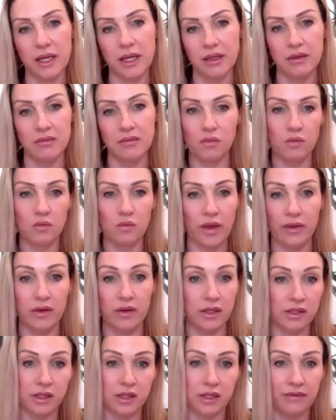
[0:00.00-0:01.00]
and whether
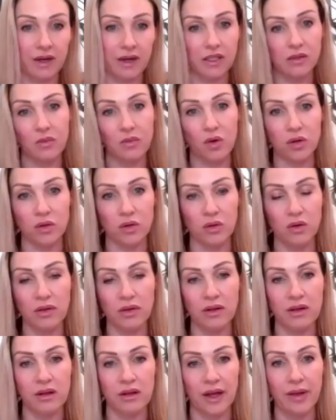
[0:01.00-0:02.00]
it's the advisor portal or
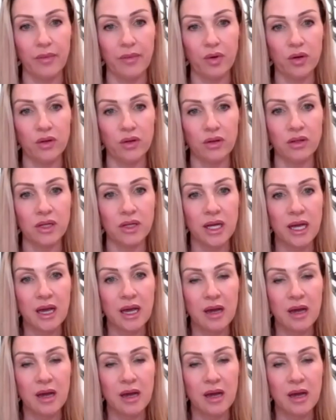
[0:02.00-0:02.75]
the client portal,